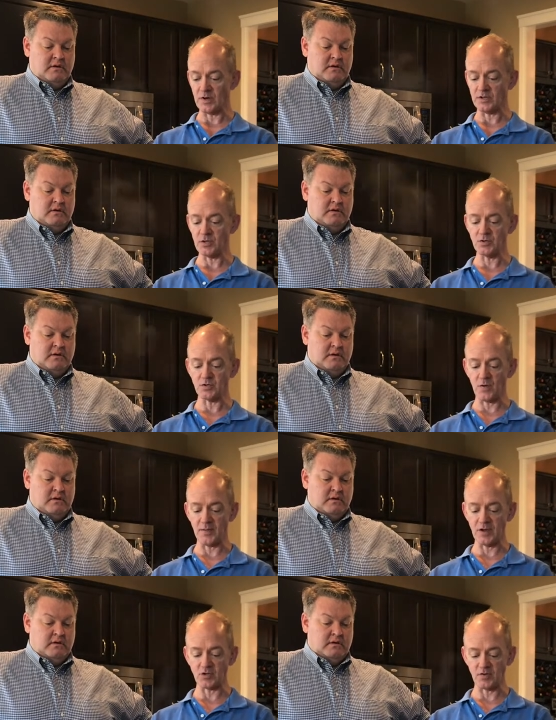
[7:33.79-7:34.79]
Speaker 1: you want to do is you
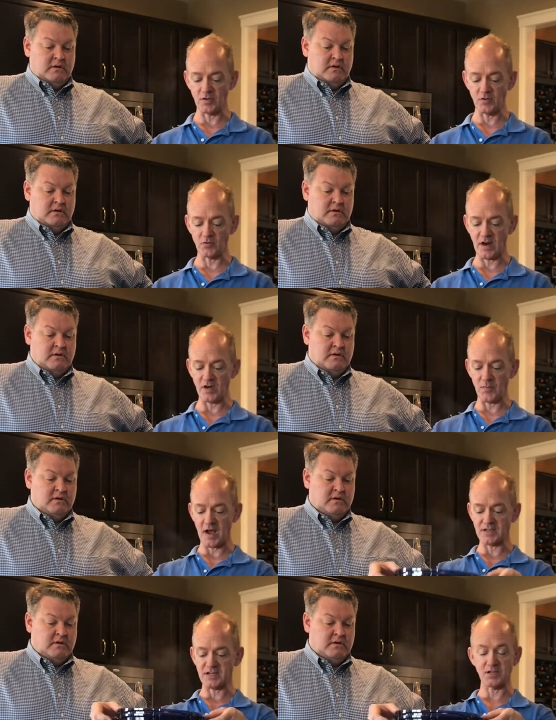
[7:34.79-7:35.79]
want to make sure that you drain your
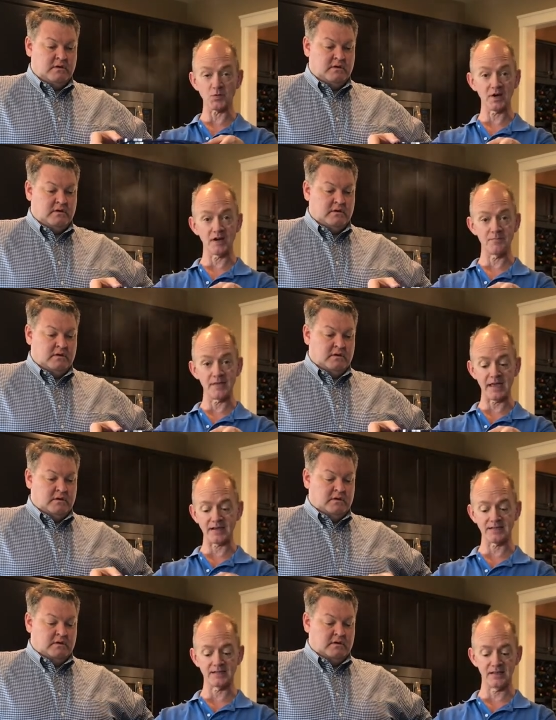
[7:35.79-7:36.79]
pasta because we're going to
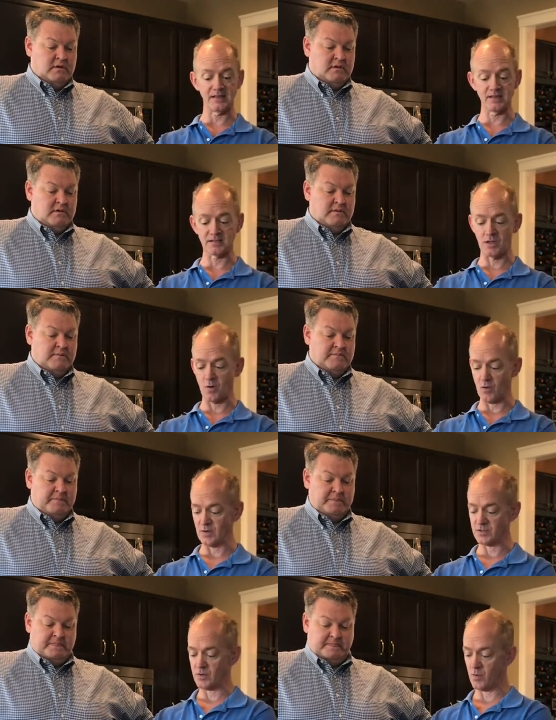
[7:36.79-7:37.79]
mix in this lower
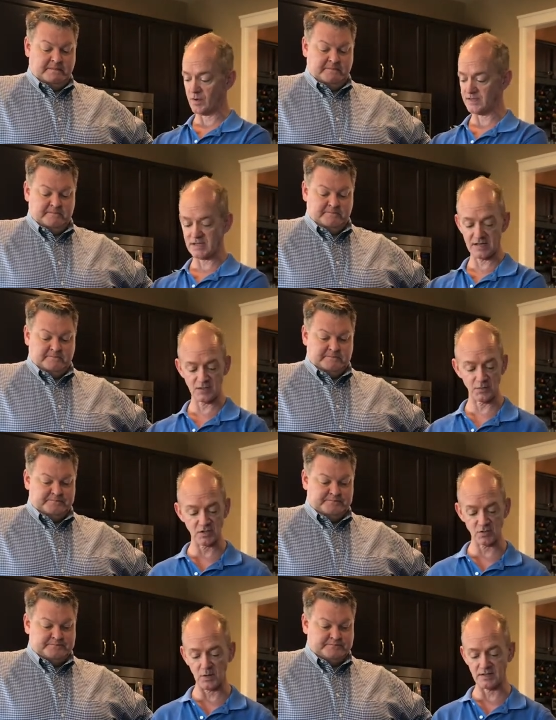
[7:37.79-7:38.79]
one. So what we did is
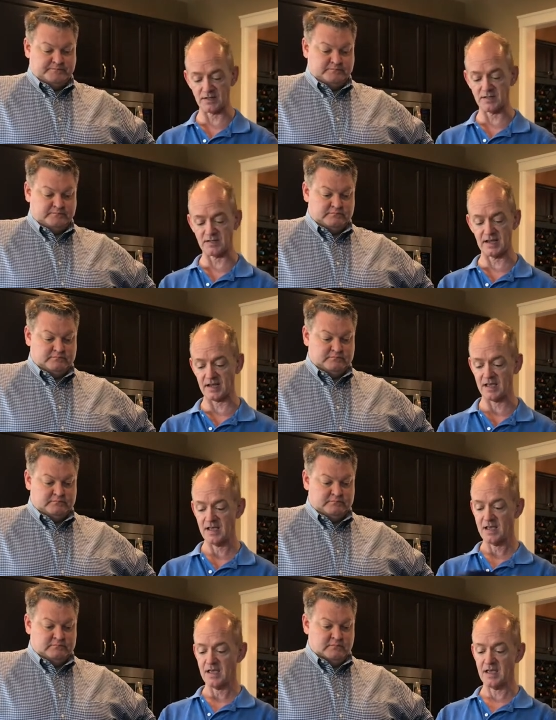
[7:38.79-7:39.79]
we just went to the sink
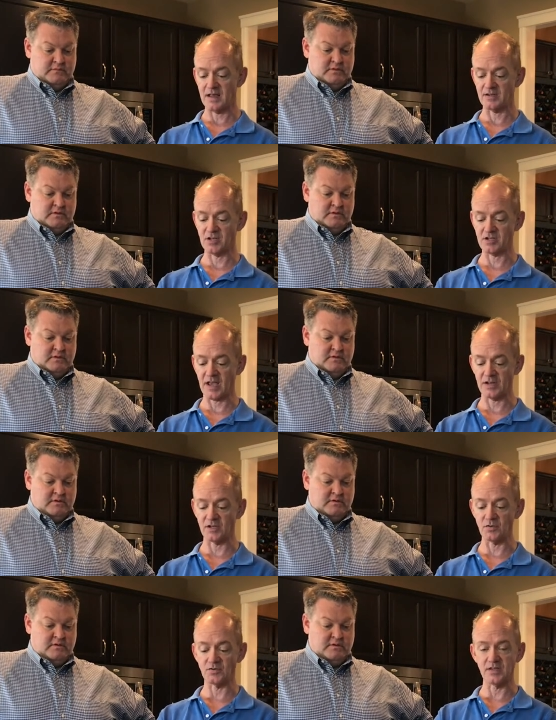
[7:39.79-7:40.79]
and just kind
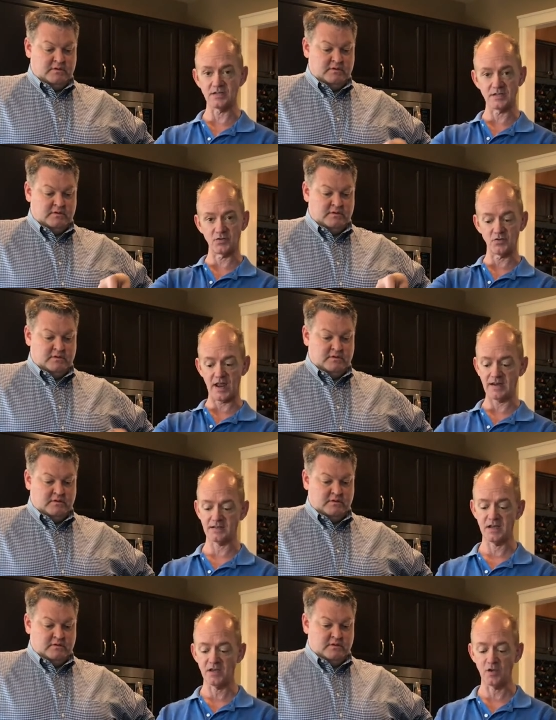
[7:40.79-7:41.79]
of used this and
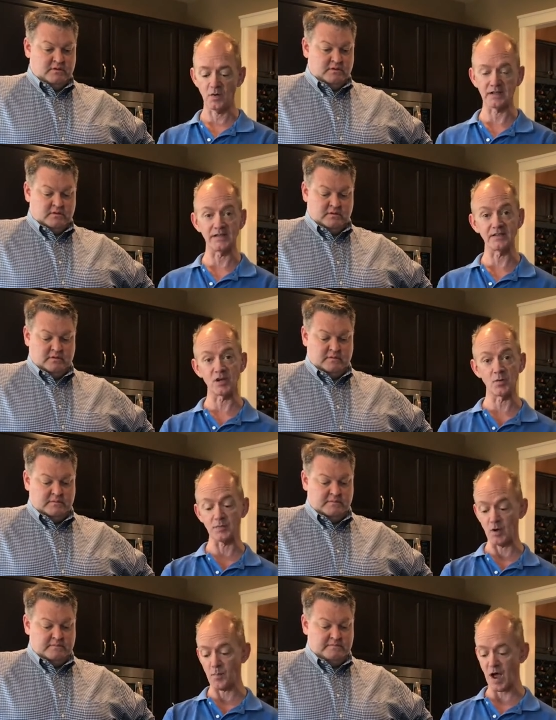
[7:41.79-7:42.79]
drained. You want to leave a
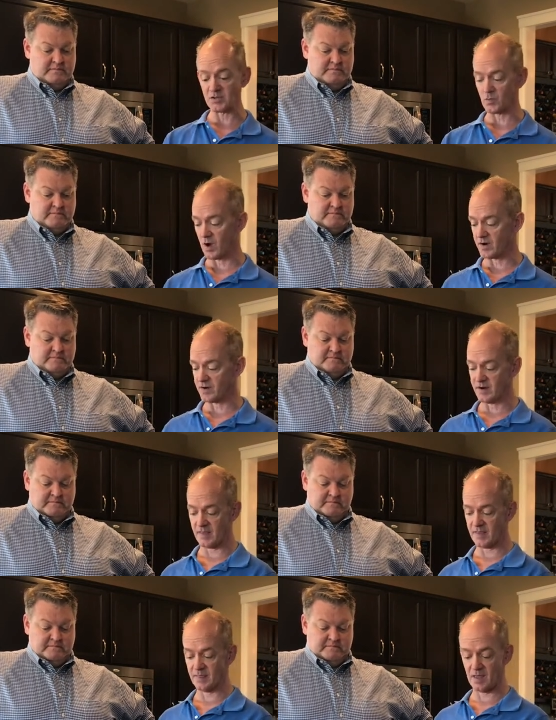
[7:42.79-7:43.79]
little your pasta water
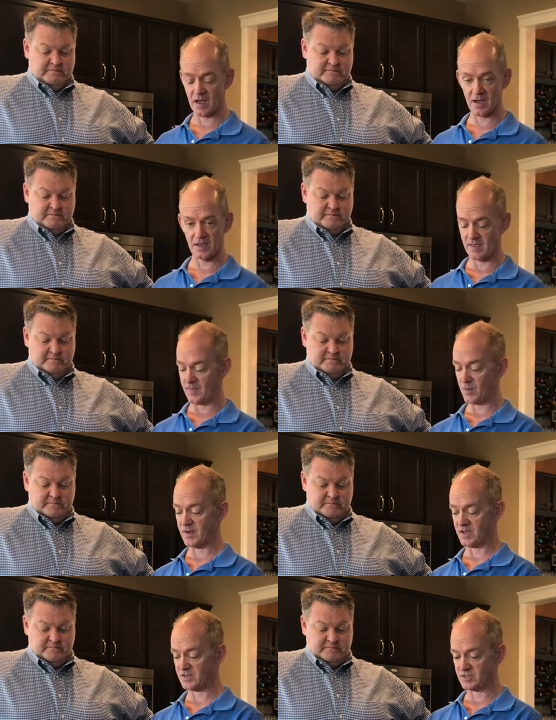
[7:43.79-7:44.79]
in uh, in there
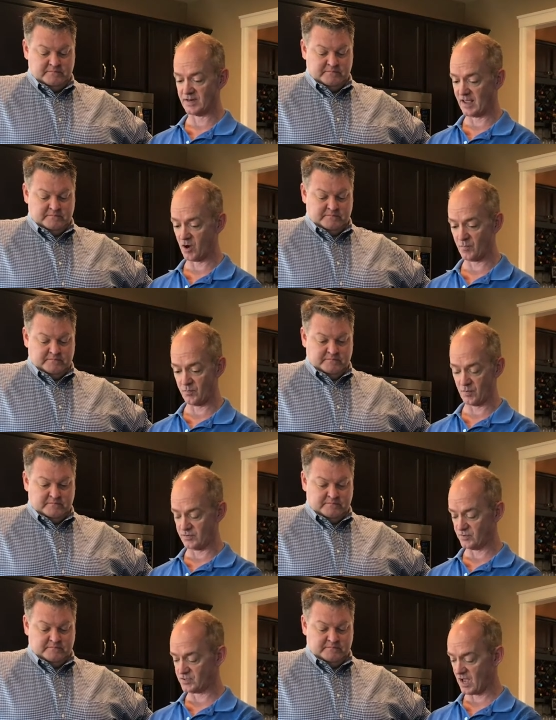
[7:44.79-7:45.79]
because it's going to help
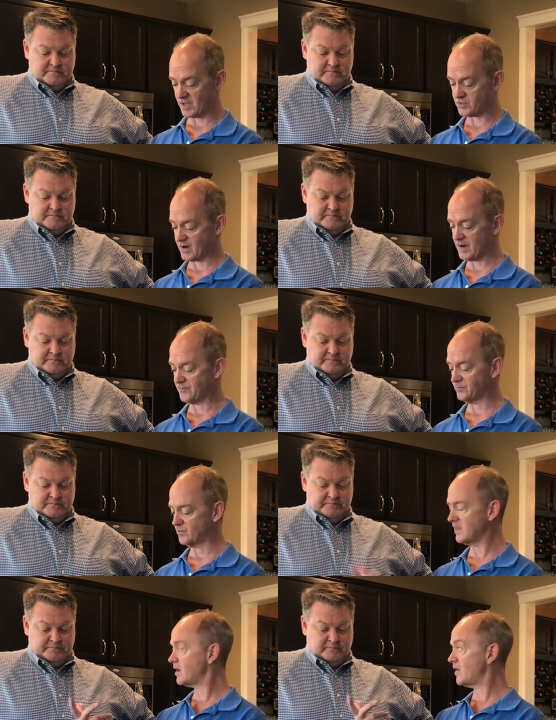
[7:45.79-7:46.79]
with your sauce, right?
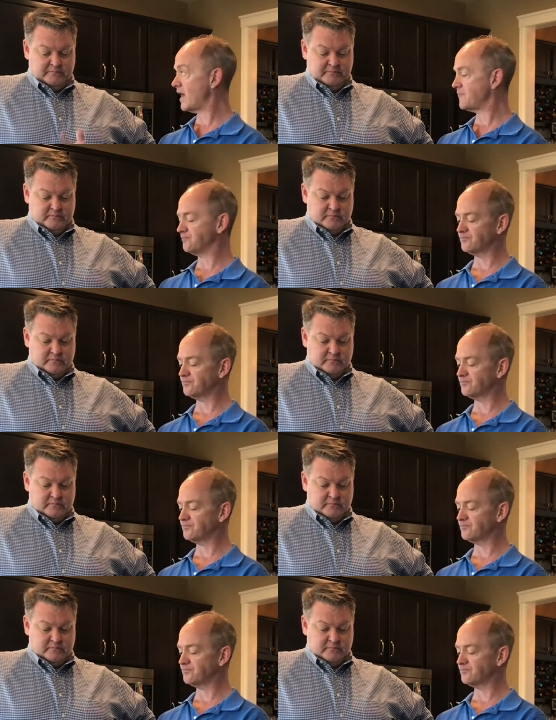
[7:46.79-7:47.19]
What do they call that?